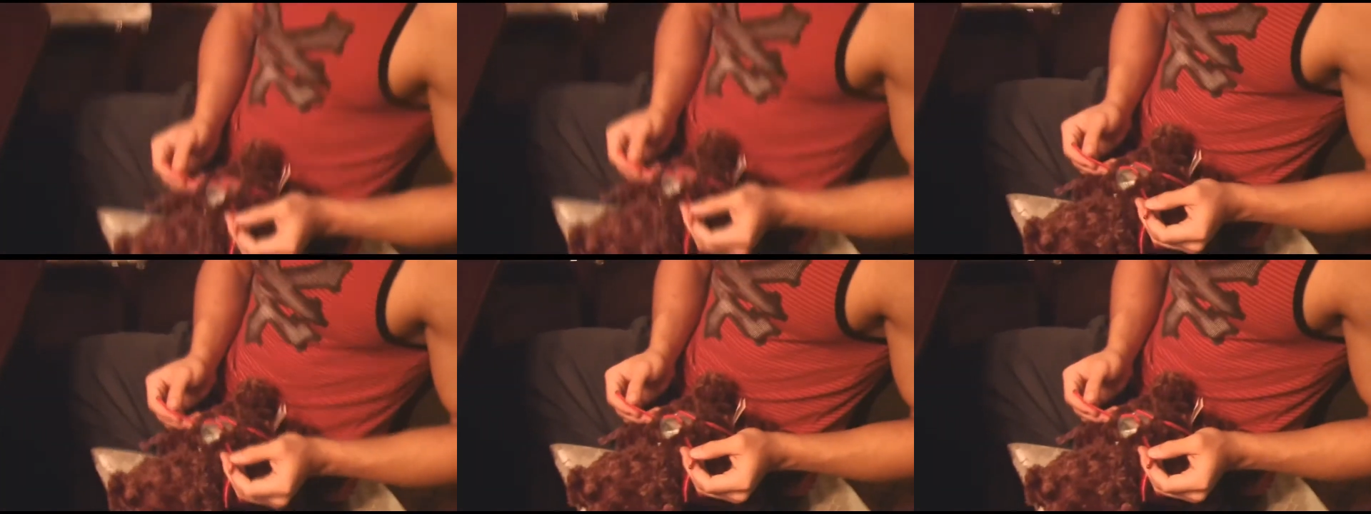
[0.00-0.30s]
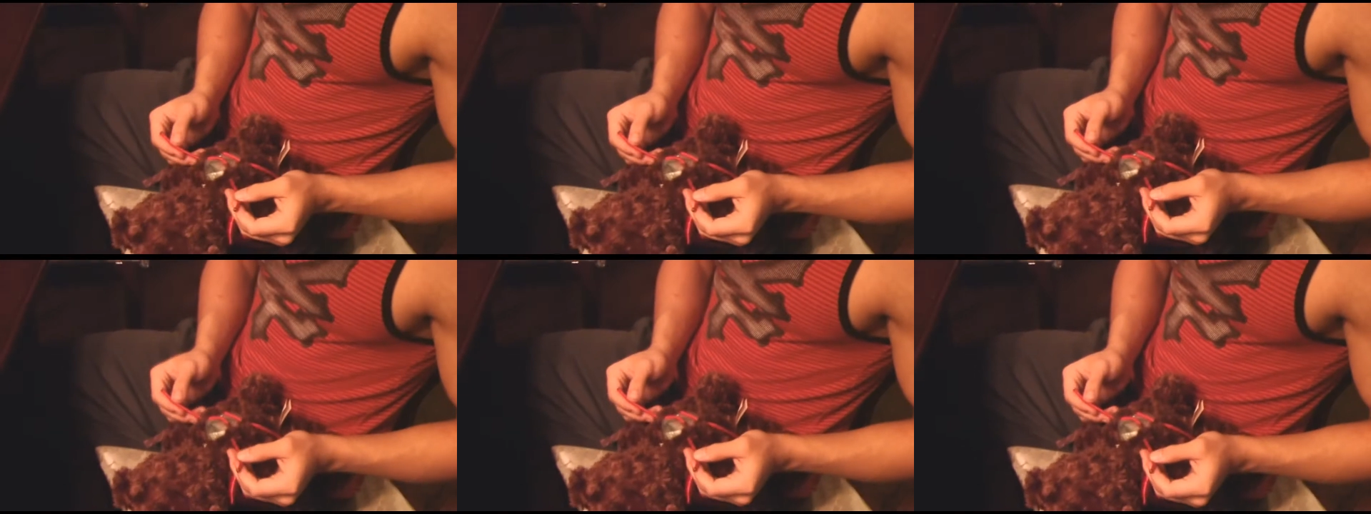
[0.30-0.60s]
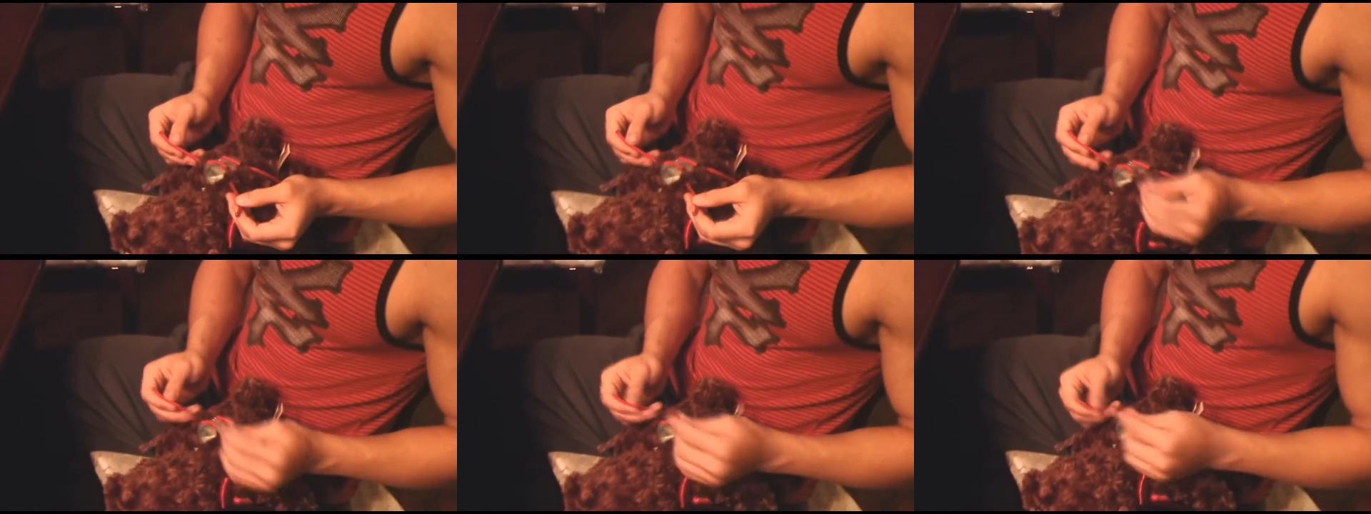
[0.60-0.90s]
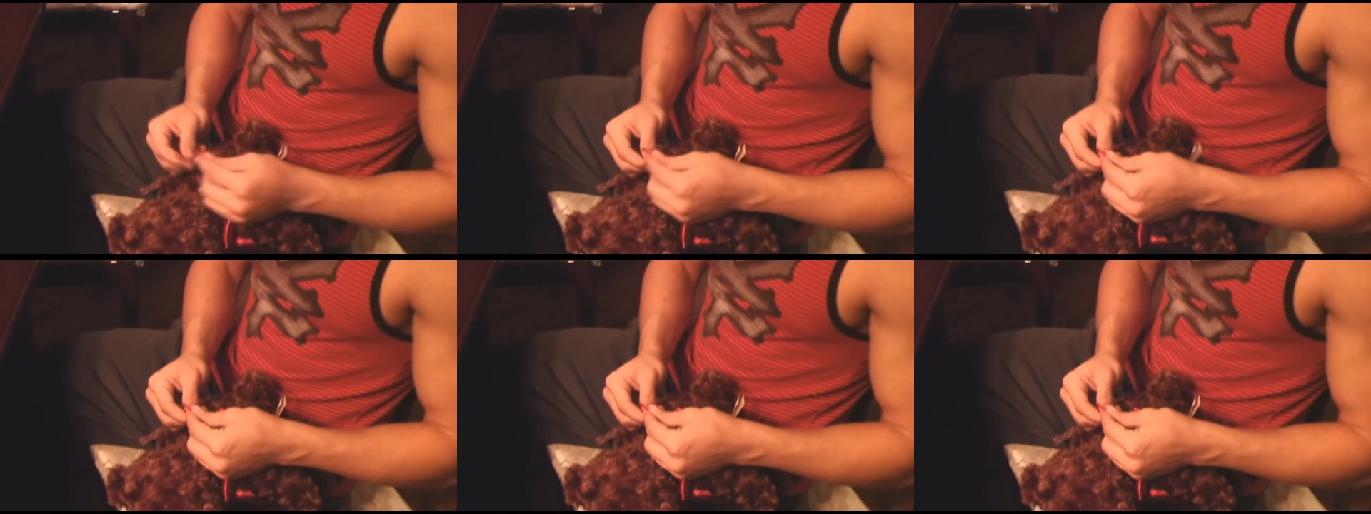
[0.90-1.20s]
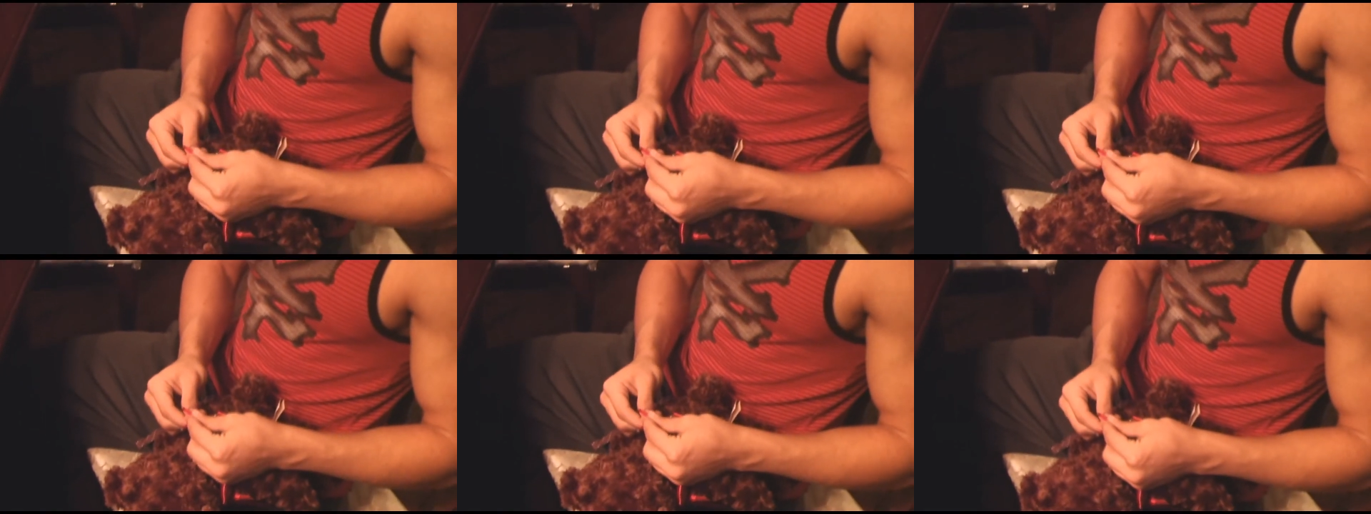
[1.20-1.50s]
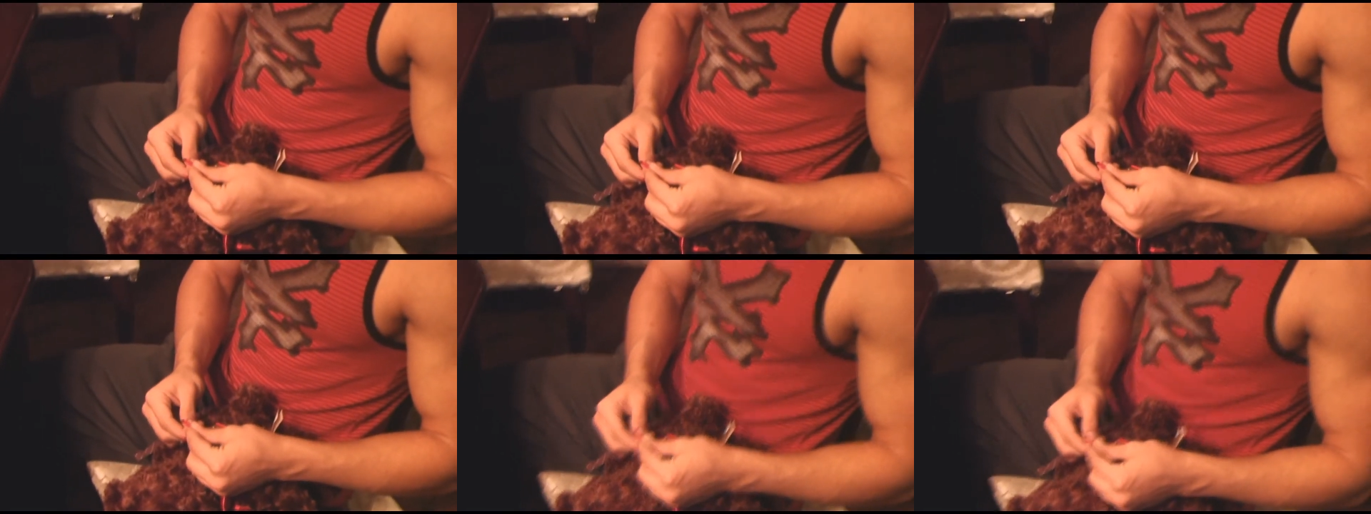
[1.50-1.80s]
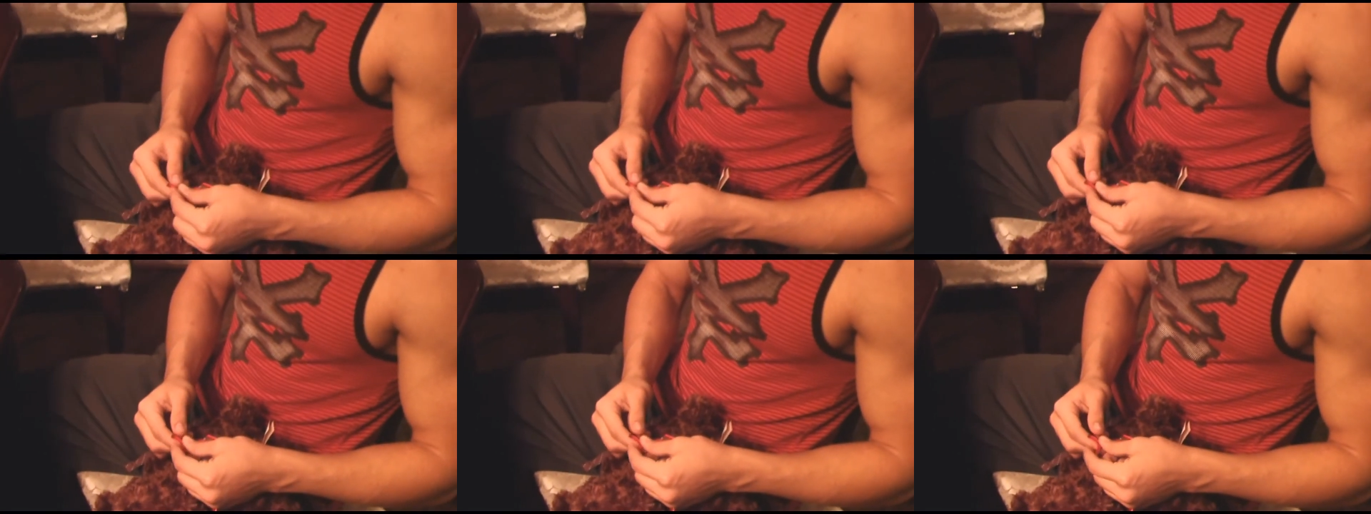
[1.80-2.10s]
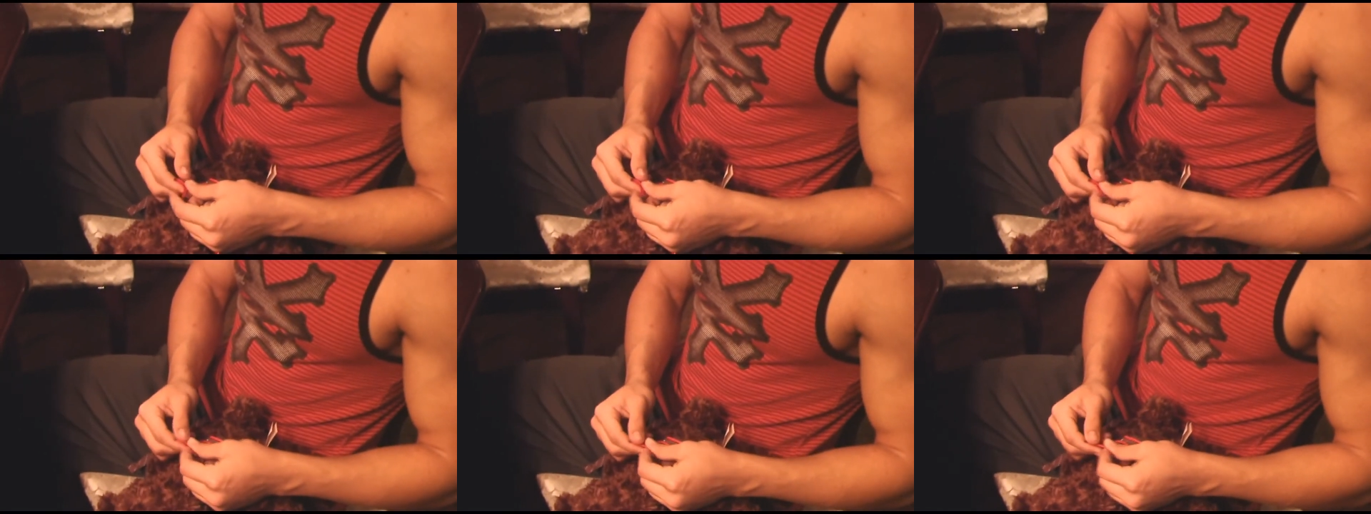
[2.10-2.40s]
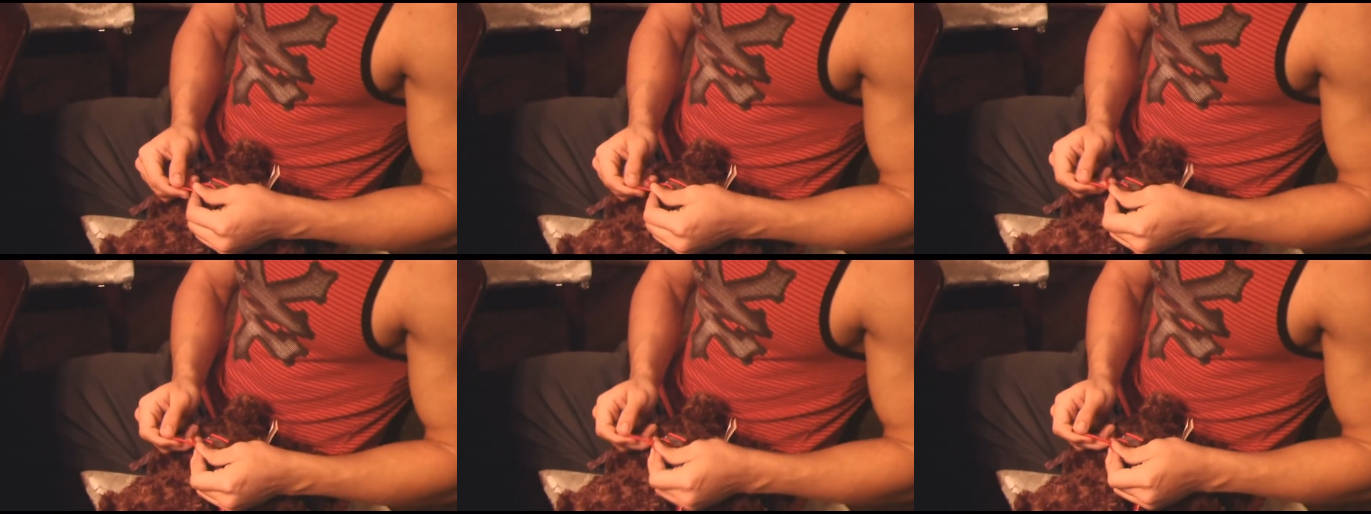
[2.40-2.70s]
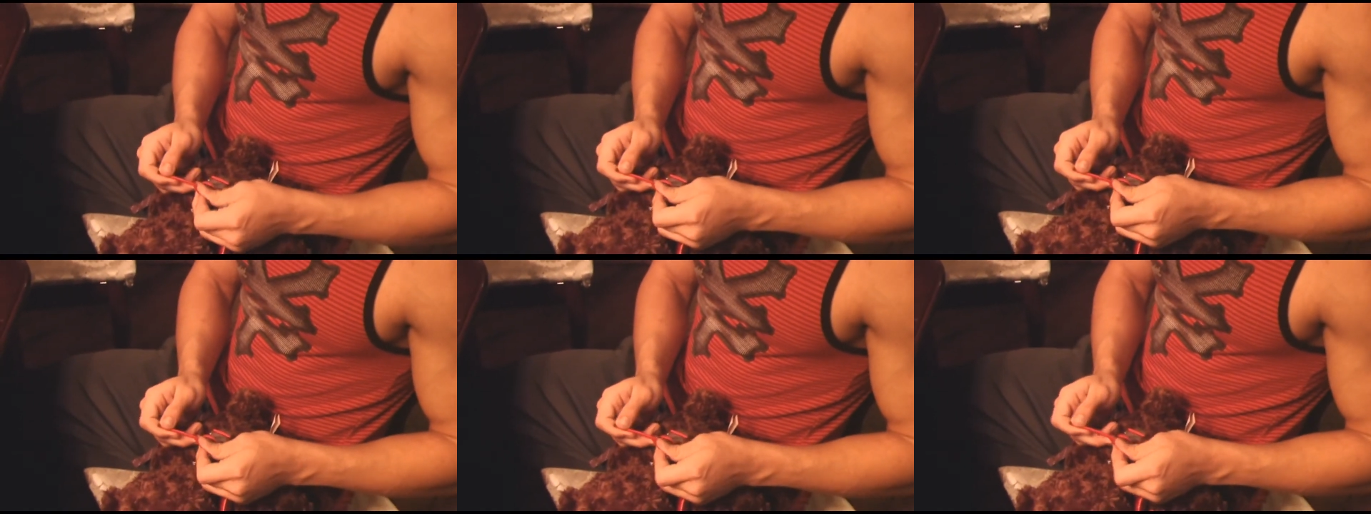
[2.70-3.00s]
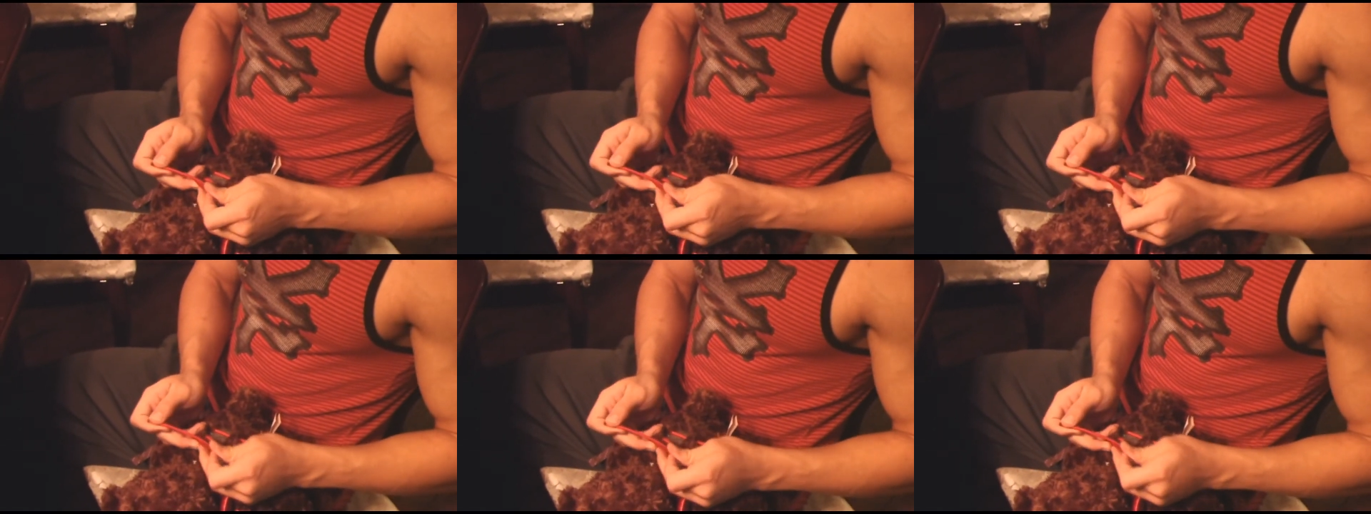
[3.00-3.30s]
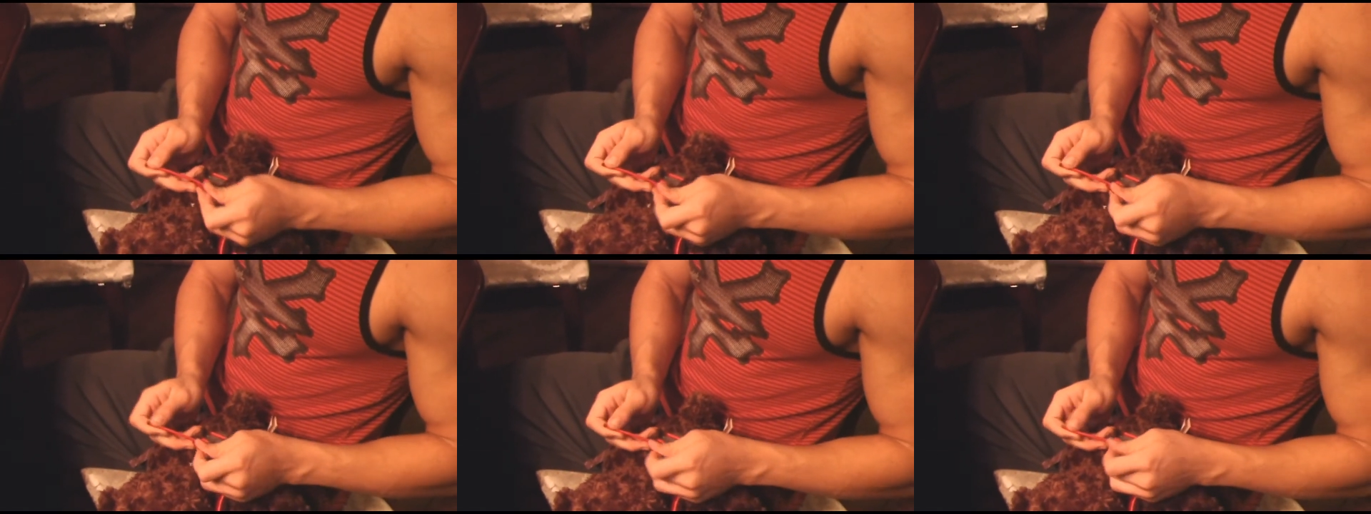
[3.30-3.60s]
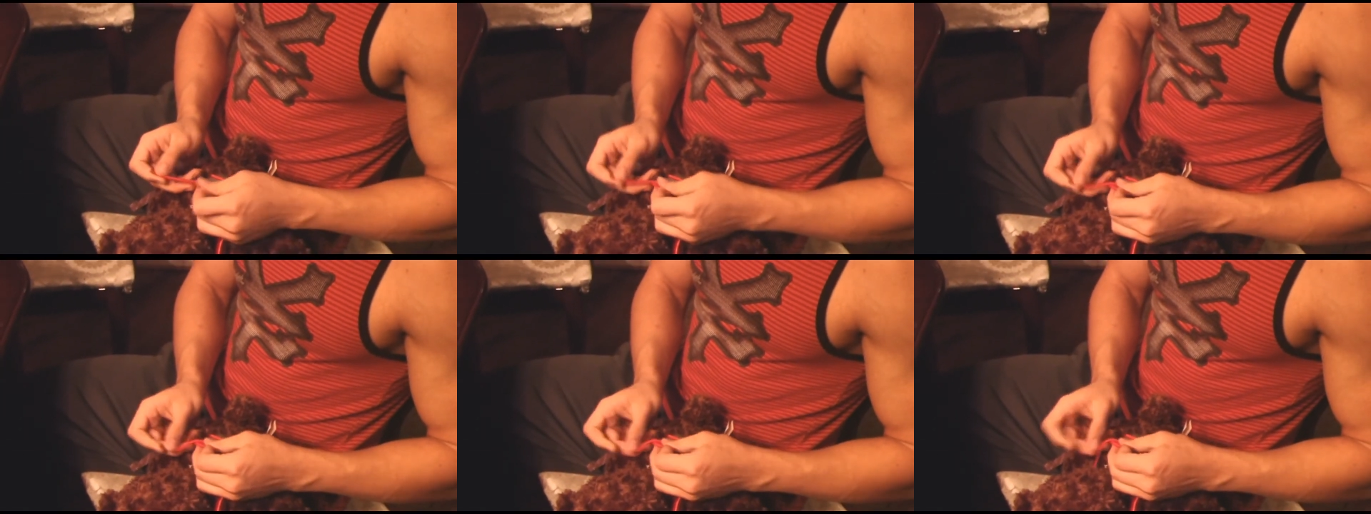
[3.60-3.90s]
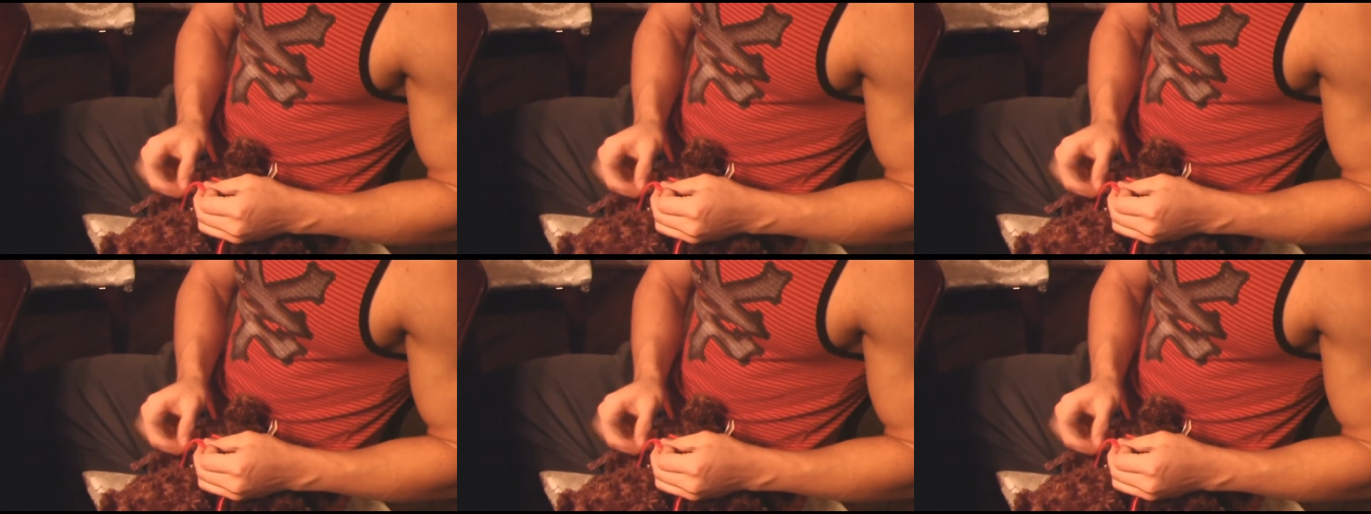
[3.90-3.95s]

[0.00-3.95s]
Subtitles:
[unreadable: no face in view]